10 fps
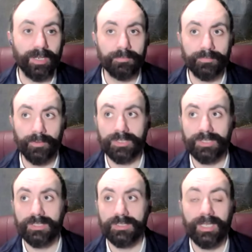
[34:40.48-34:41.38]
armed
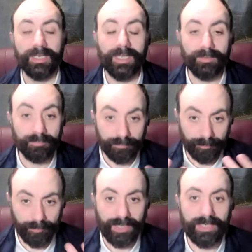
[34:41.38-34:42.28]
forces, again,
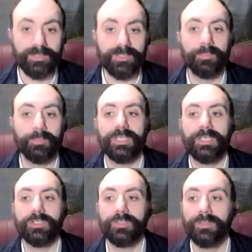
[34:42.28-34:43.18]
my
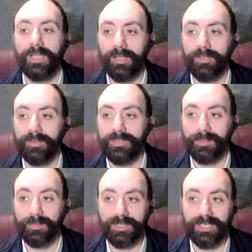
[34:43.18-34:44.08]
interpretation, other
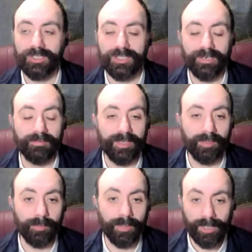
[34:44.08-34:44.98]
interpretations are
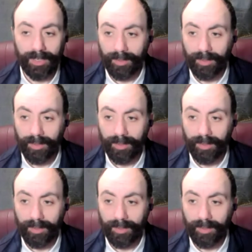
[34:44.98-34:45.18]
available,